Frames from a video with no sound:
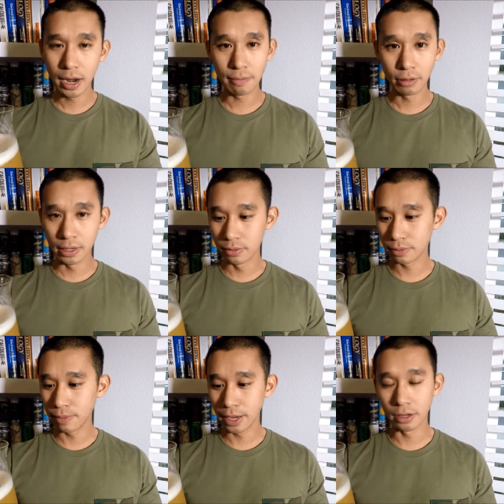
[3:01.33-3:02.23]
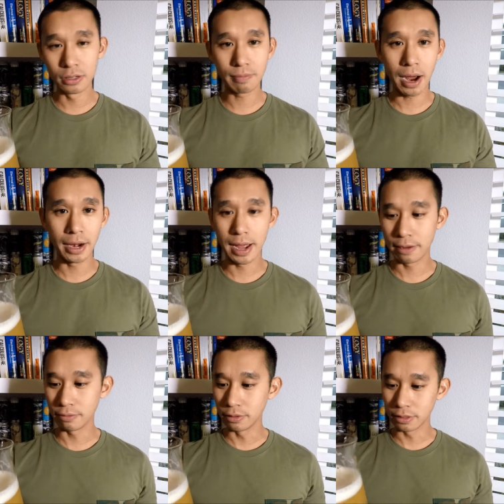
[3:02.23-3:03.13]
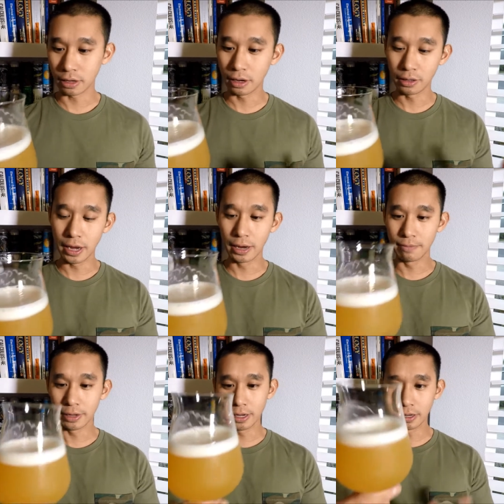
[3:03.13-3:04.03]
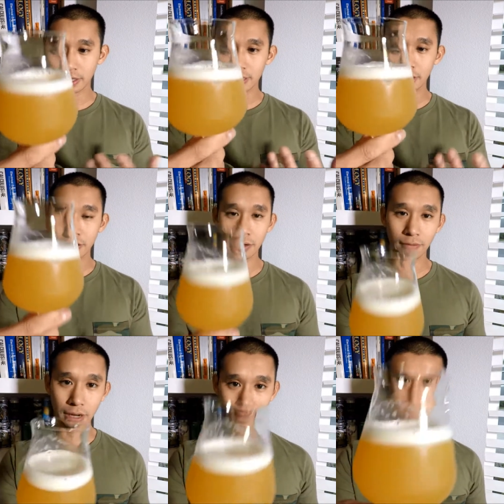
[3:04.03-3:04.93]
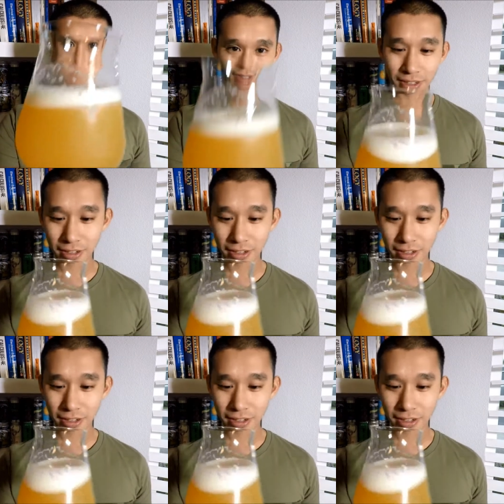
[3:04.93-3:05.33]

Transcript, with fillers: not plums, mangoes, pineapples, all that, man. Let's get into the flavor. Cheers.